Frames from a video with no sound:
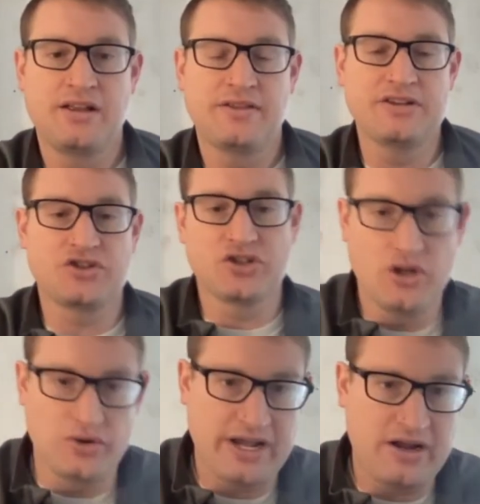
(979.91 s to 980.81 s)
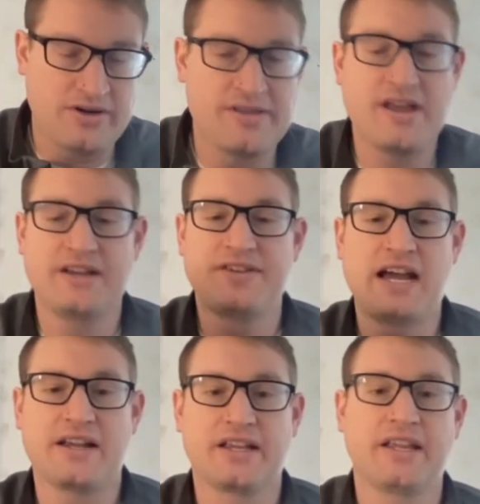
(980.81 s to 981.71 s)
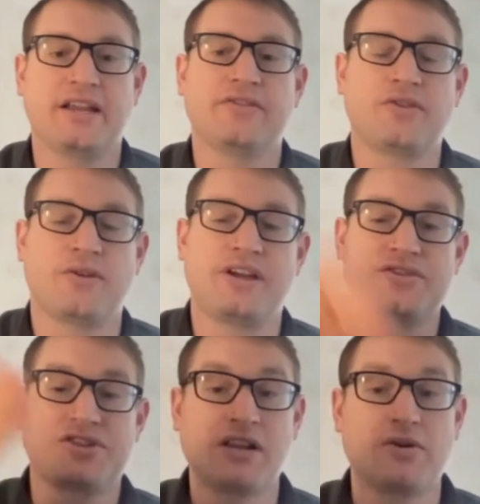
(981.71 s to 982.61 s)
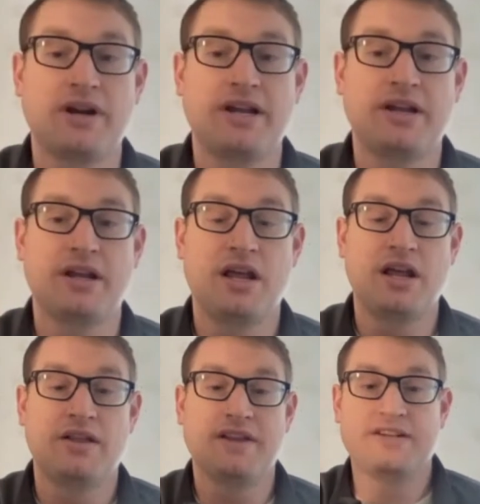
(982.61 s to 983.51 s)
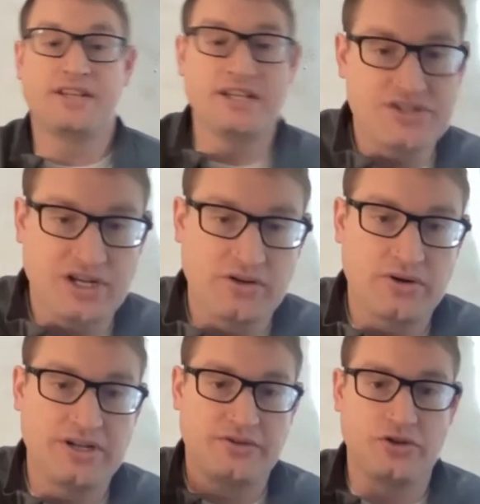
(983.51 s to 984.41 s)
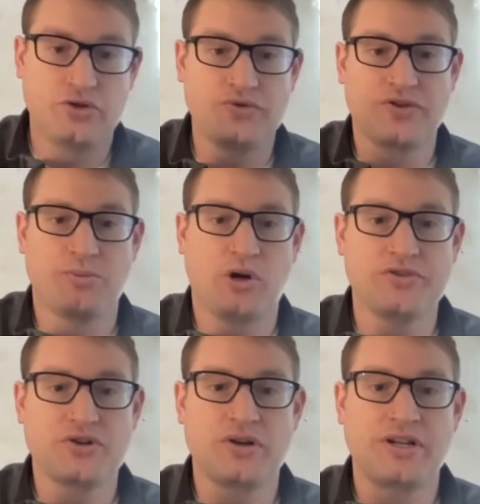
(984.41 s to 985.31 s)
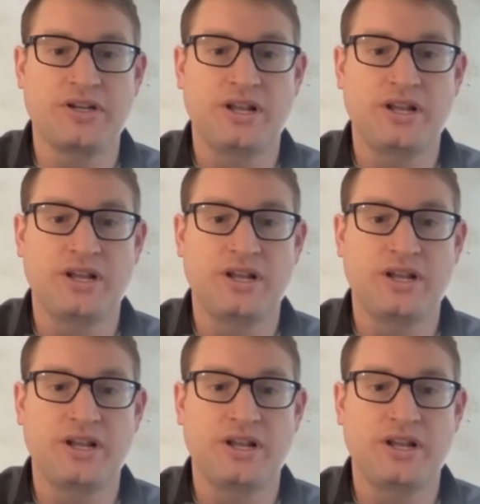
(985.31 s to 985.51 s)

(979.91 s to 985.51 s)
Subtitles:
they slow down and they attack again. So they accelerate, they decelerate to use the ball screen.